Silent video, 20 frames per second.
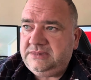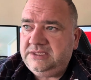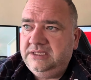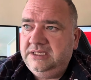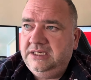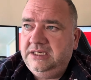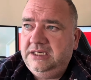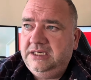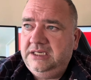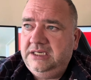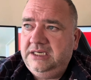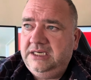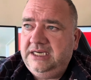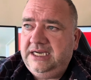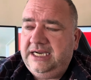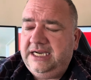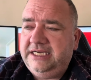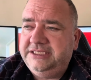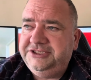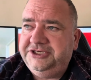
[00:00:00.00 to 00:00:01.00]
Uh,
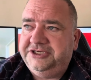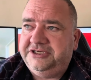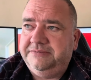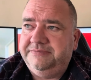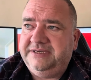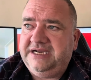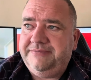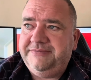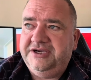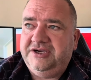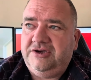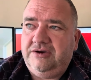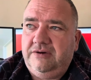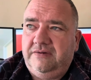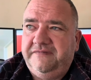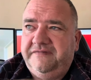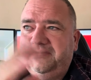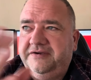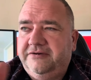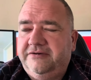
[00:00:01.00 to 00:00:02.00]
and you can buy me a
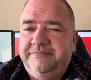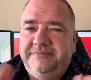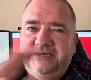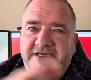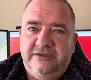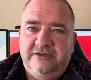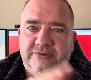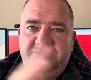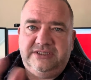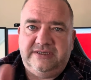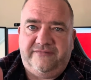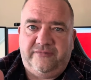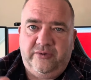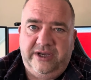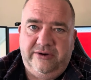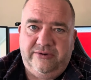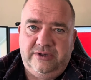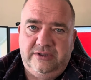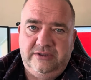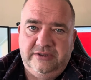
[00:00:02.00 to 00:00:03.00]
coffee or a beer, whichever way
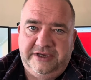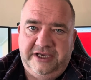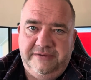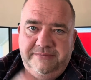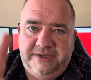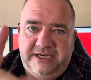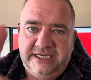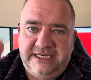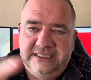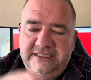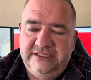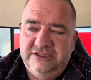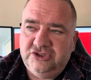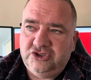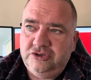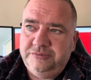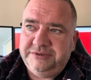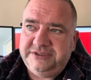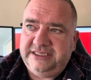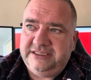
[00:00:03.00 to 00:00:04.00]
you want to look at it, by hitting the
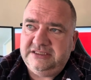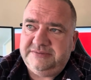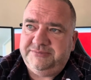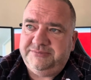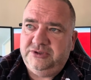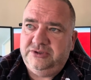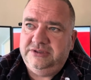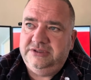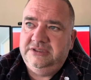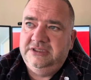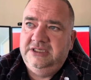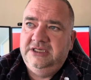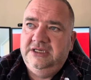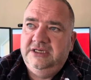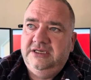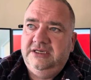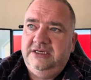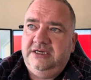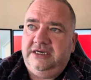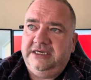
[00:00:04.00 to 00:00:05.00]
super thanks button.
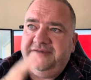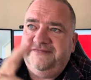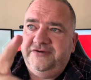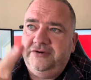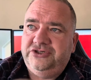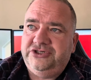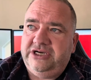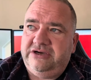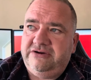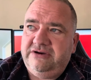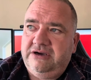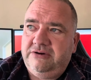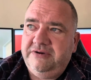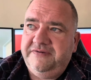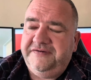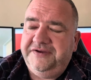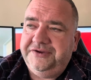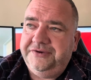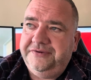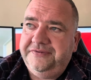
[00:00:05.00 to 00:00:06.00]
I'll give you a shout out
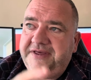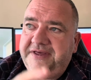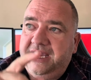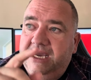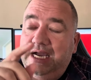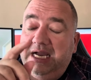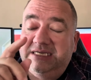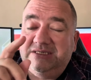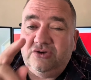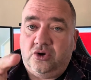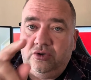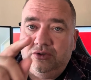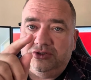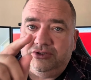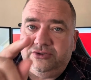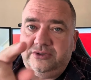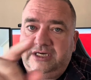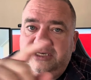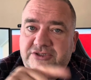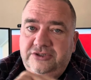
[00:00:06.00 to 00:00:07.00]
if you do that. And
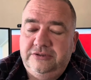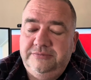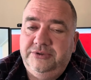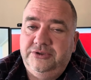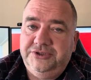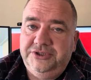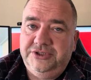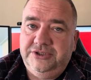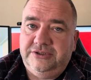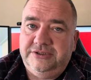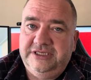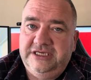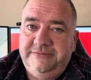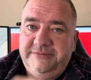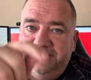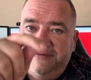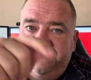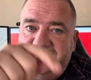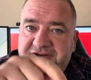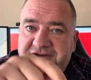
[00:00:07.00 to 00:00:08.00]
also, I do put your name
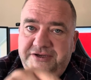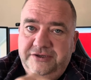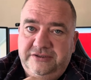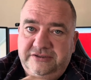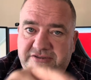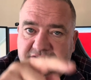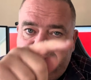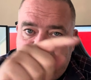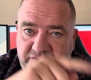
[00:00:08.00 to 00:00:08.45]
in the video description.